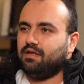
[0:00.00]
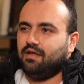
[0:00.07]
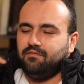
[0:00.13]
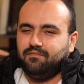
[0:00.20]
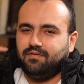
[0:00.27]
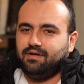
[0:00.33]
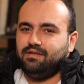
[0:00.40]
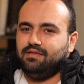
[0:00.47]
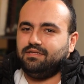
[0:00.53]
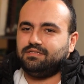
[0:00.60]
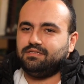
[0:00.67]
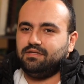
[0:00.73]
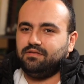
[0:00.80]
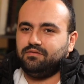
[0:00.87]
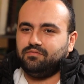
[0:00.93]
very
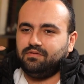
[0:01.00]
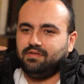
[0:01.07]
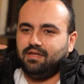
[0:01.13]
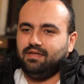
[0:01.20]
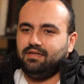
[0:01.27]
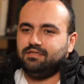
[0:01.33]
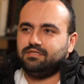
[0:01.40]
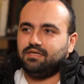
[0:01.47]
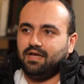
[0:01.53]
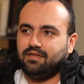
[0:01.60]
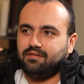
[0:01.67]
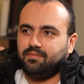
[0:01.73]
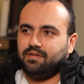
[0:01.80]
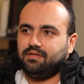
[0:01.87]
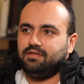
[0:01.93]
listen to the each
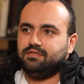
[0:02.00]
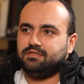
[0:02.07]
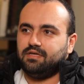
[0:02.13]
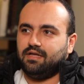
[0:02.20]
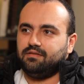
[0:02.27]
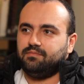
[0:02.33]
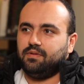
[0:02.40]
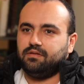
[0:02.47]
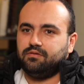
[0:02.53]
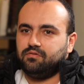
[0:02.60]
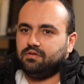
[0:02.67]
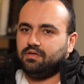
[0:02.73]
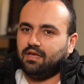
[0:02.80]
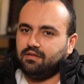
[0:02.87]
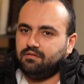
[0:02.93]
handpan to
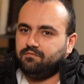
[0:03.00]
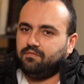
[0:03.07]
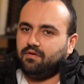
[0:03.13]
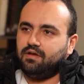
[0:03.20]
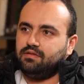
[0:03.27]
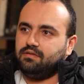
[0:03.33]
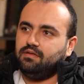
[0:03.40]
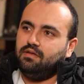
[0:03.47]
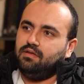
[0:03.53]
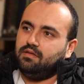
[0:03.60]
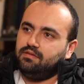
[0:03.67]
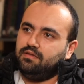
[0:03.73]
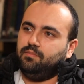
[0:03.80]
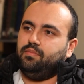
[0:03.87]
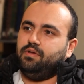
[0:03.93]
can find
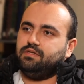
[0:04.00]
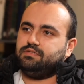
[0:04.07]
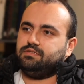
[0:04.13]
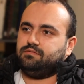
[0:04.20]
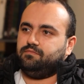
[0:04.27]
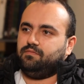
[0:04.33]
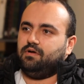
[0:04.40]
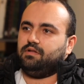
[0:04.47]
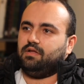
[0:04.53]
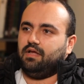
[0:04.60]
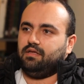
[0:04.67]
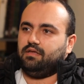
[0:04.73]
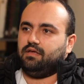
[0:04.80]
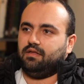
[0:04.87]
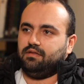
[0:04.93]
the best one
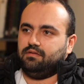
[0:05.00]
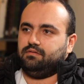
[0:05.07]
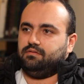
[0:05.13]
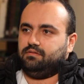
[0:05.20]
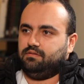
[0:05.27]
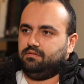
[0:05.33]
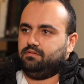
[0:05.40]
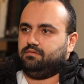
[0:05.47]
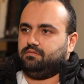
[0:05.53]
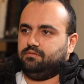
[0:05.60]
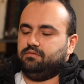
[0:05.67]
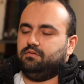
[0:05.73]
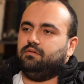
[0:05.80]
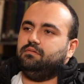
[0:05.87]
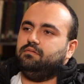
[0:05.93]
I can,
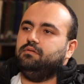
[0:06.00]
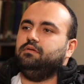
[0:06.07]
you know.